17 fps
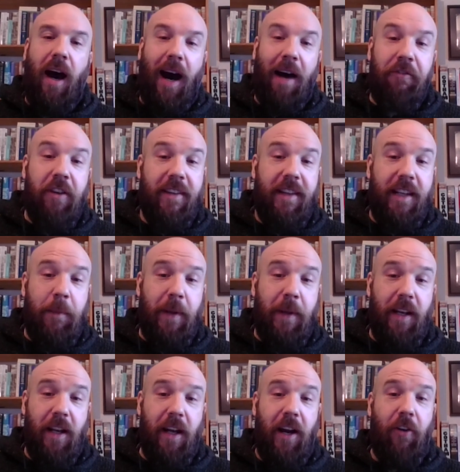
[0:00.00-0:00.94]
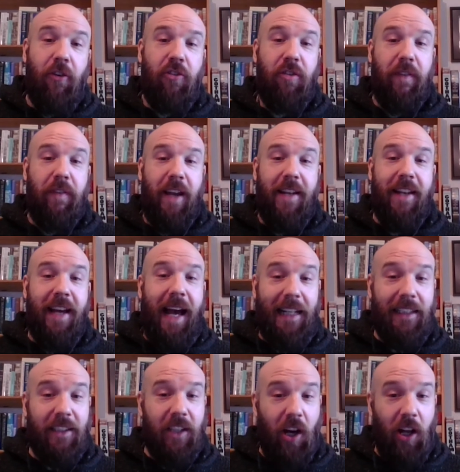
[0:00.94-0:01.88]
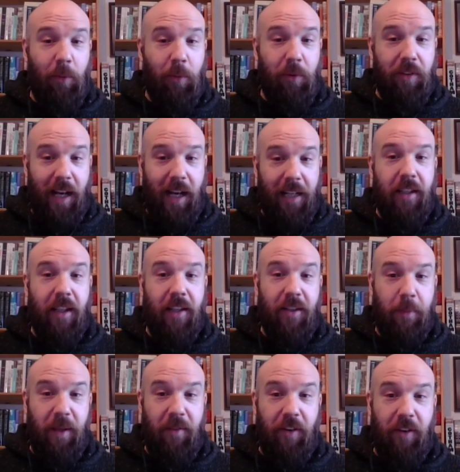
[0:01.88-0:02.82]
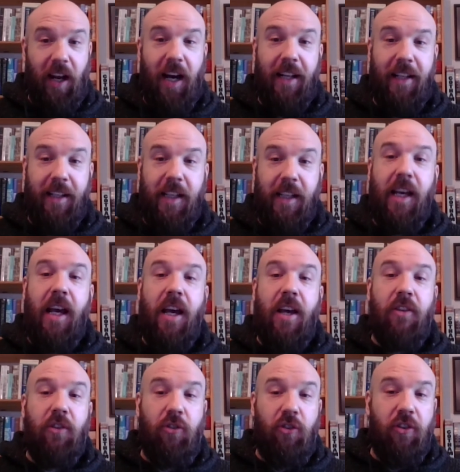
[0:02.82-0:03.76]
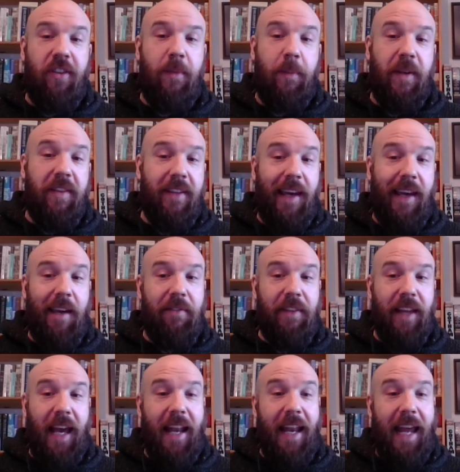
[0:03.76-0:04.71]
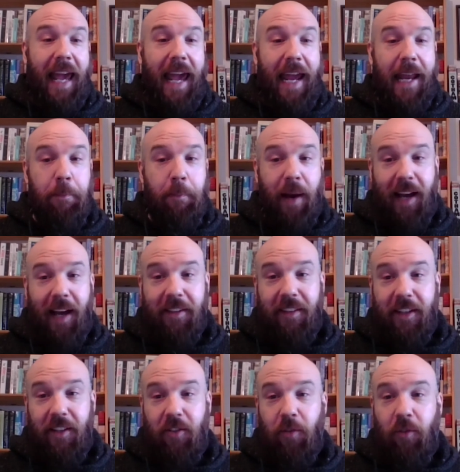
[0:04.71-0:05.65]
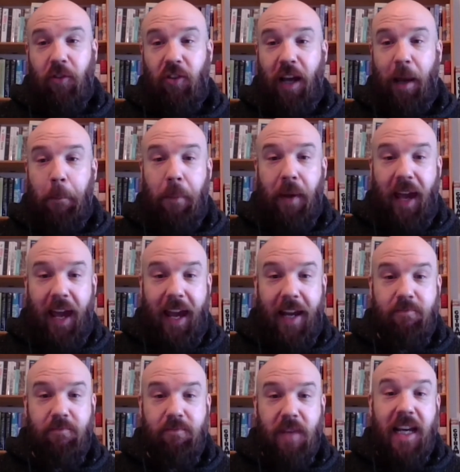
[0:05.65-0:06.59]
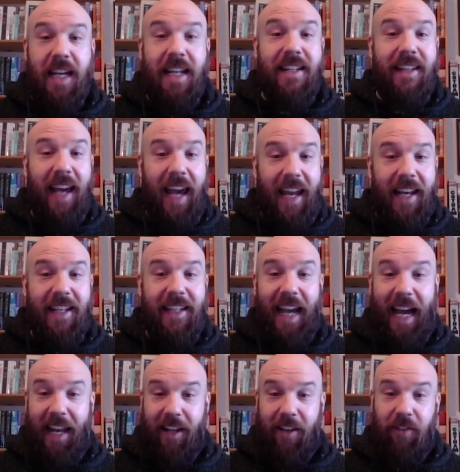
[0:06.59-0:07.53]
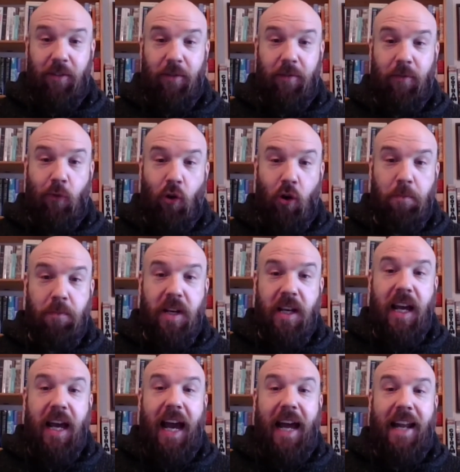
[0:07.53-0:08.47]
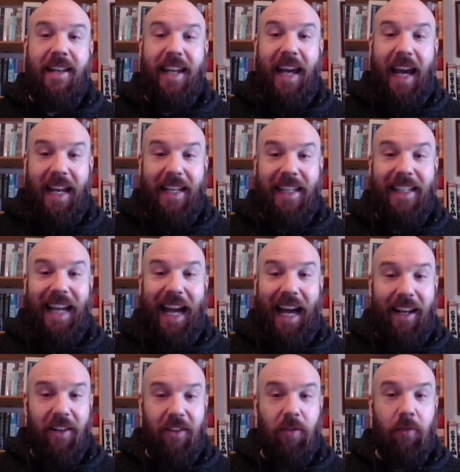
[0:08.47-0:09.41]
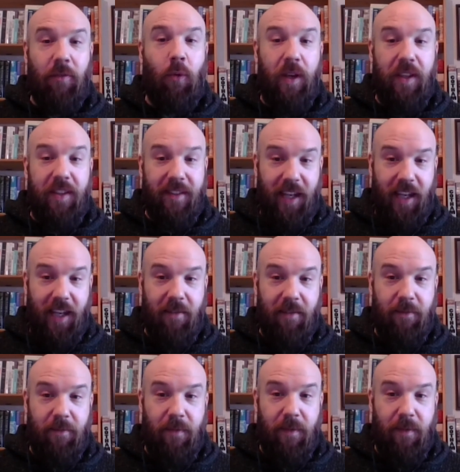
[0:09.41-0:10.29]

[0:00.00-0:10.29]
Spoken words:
Obviously, being an Irish event, alcohol was not to be forgotten. So just to be safe, they had 8 baskets of champagne, 10 gallons of rum, and 10 gallons of whiskey.